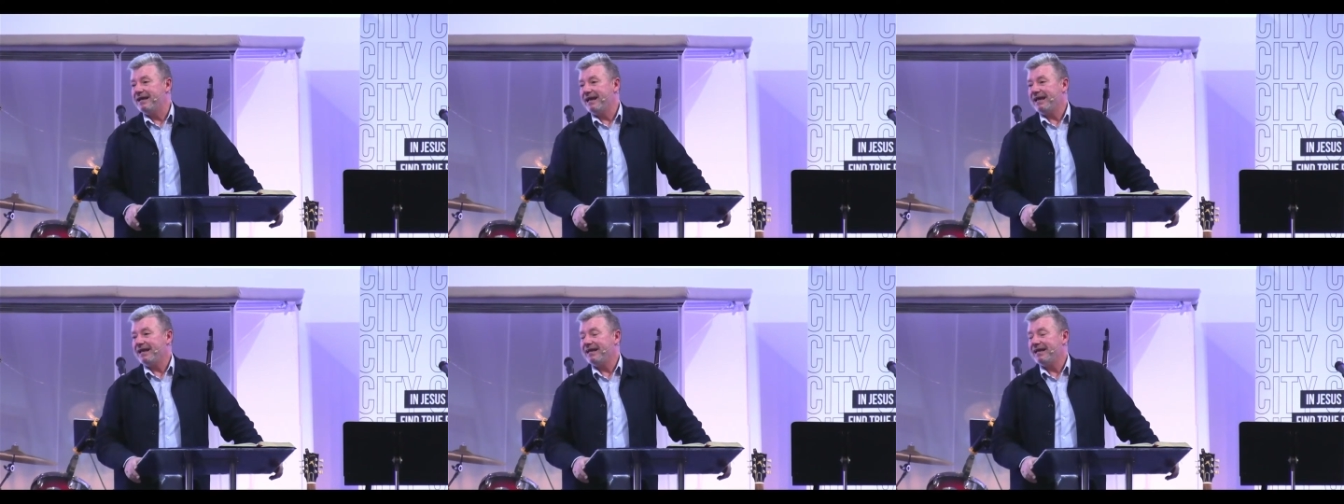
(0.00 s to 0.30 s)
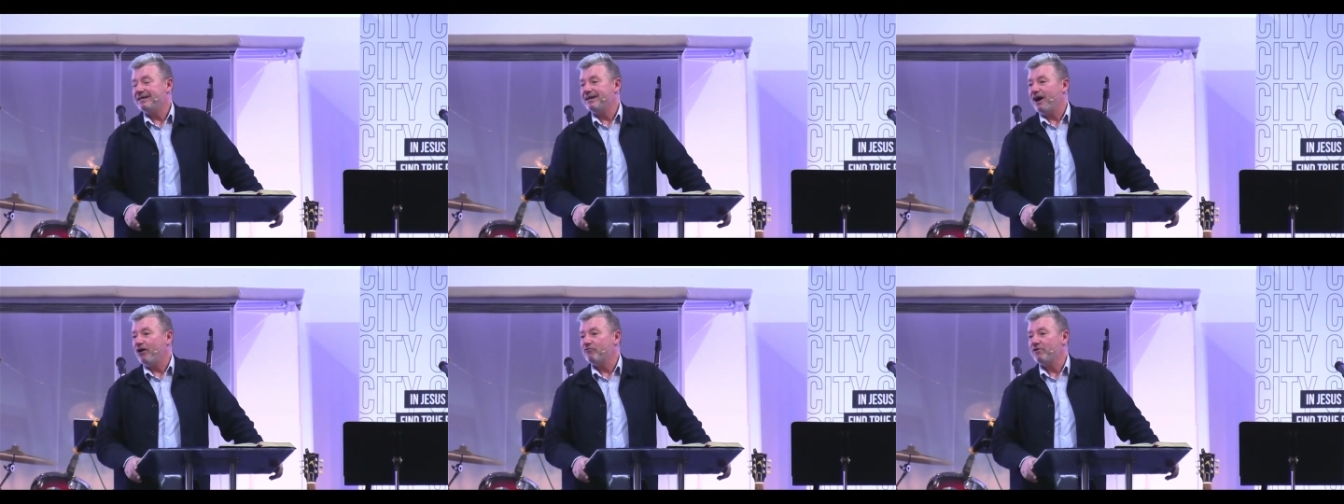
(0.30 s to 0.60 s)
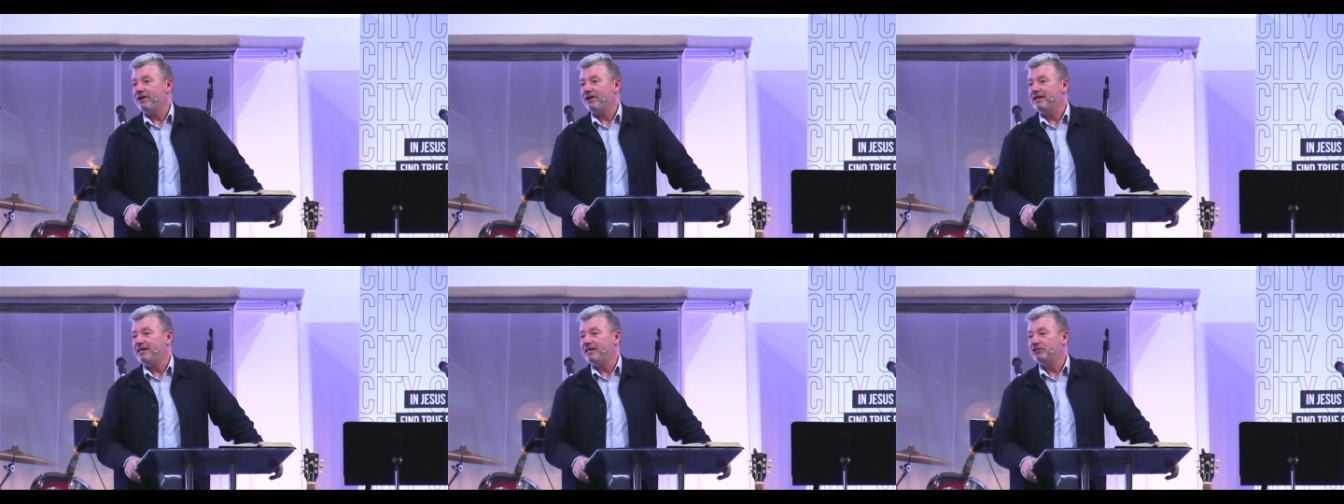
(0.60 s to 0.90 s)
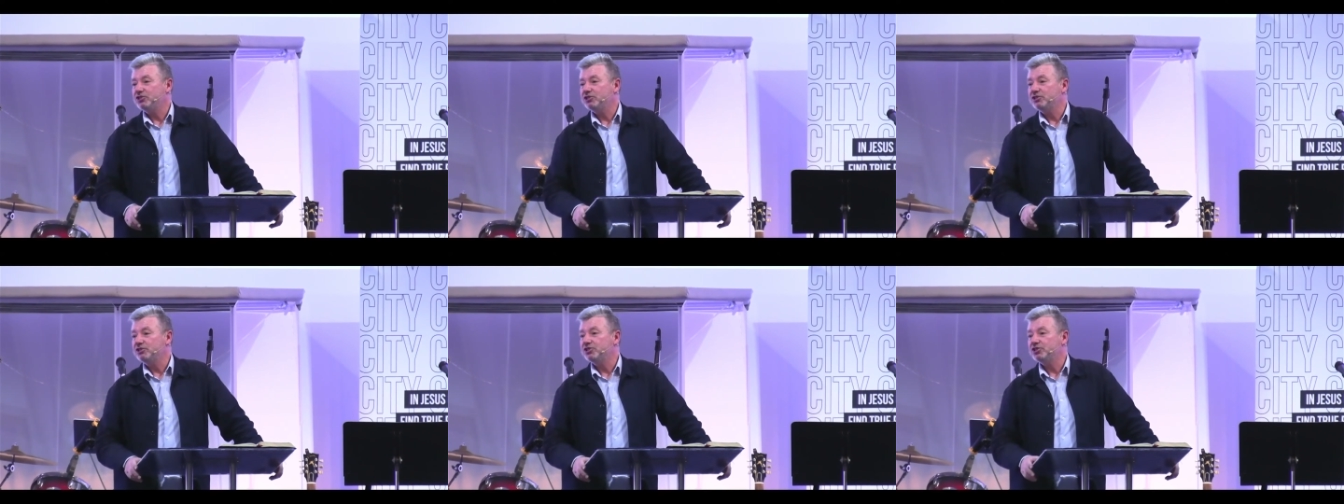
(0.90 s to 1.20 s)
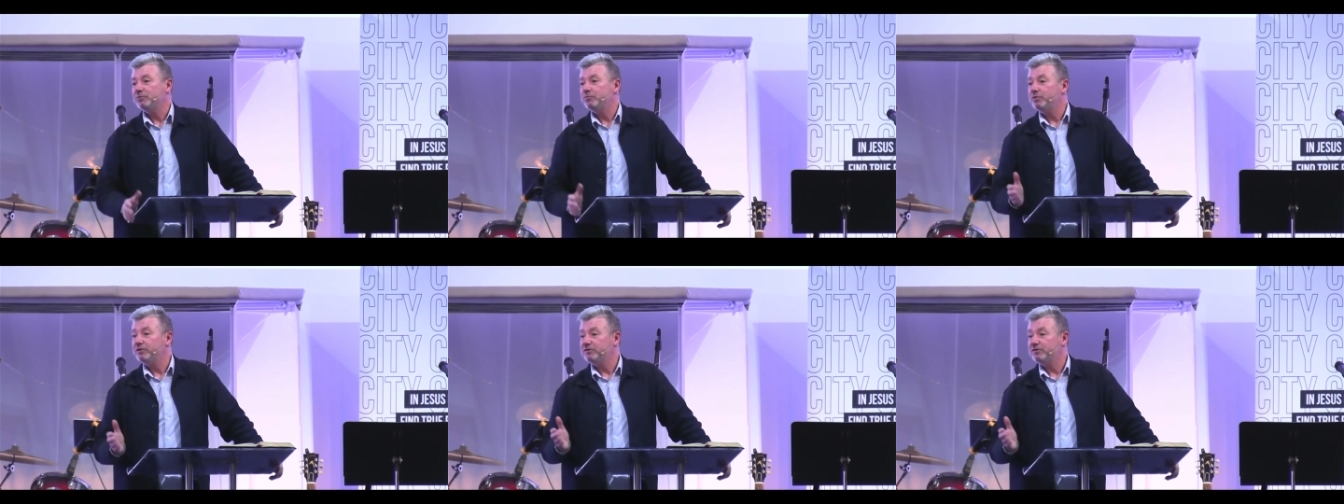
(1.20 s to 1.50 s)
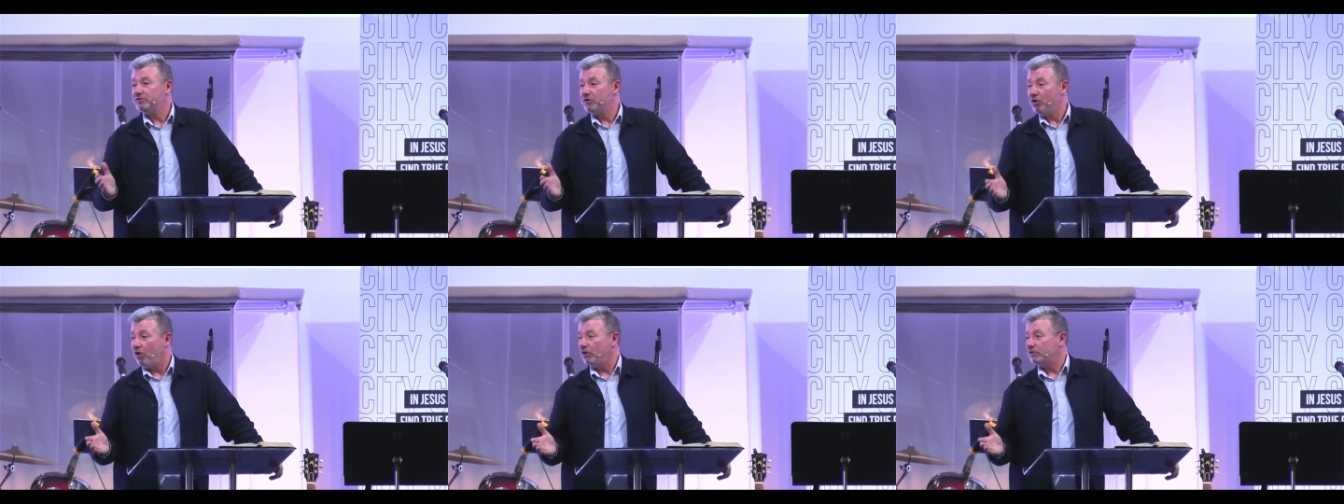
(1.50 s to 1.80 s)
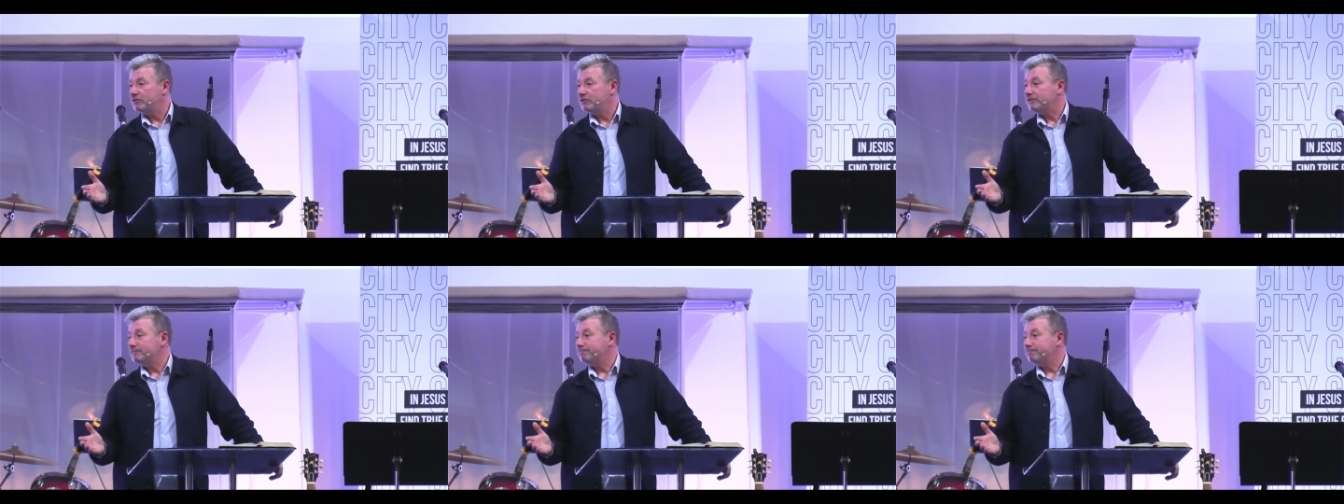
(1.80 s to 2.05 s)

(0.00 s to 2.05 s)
in our relationship with God,